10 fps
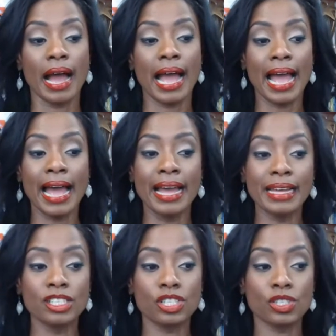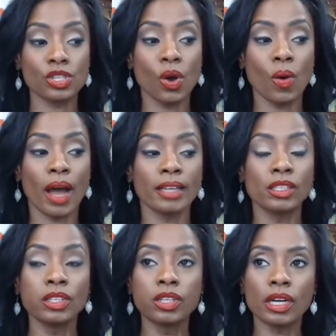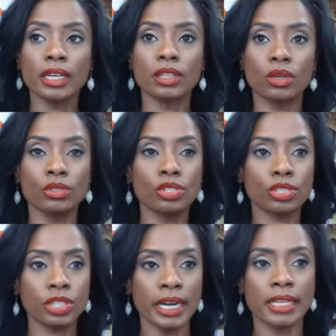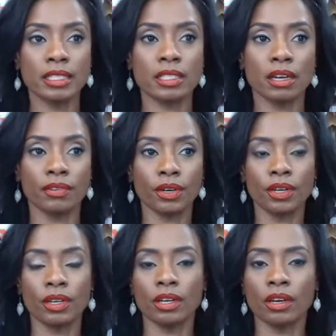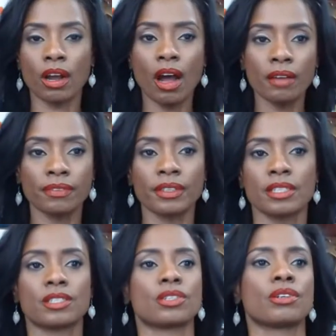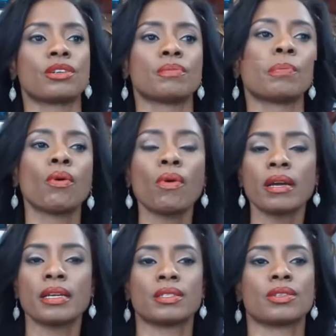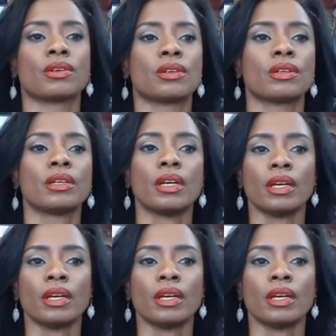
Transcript: And so I look at those traits of her confidence, her poise, her